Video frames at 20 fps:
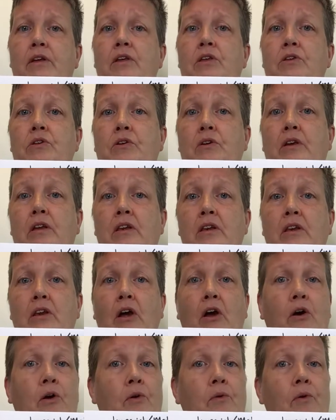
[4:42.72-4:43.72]
you can
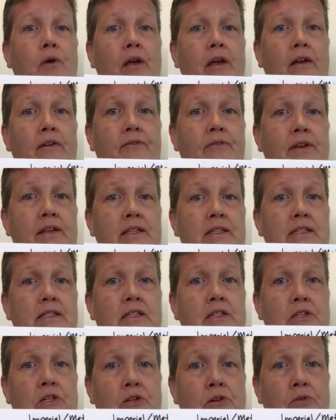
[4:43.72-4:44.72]
know if
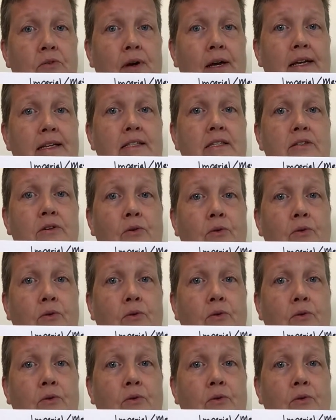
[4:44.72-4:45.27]
it's US